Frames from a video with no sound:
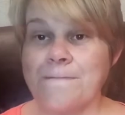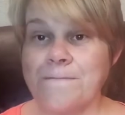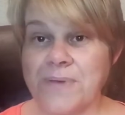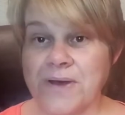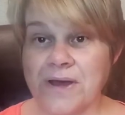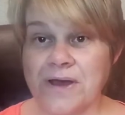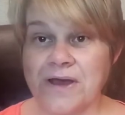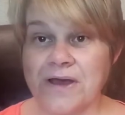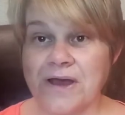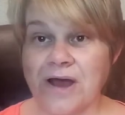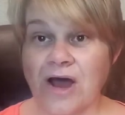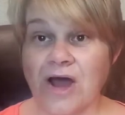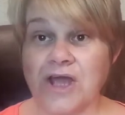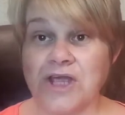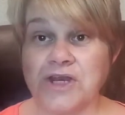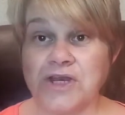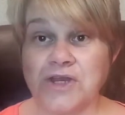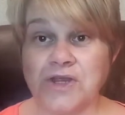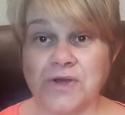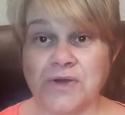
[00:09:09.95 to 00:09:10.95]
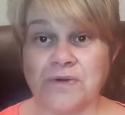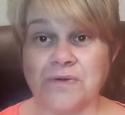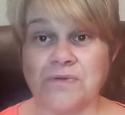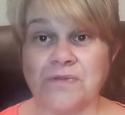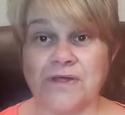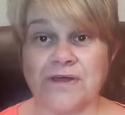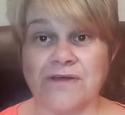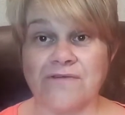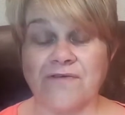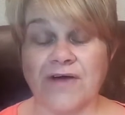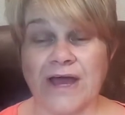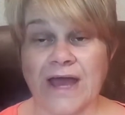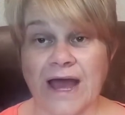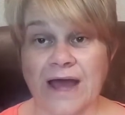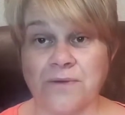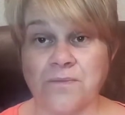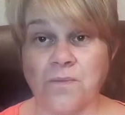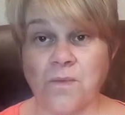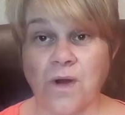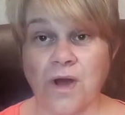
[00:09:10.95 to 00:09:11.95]
But I knew that if I
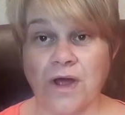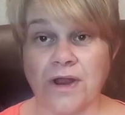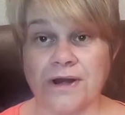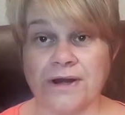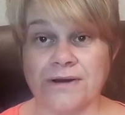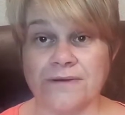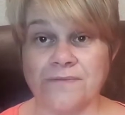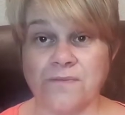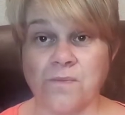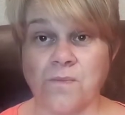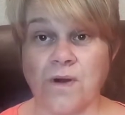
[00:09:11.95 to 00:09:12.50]
had one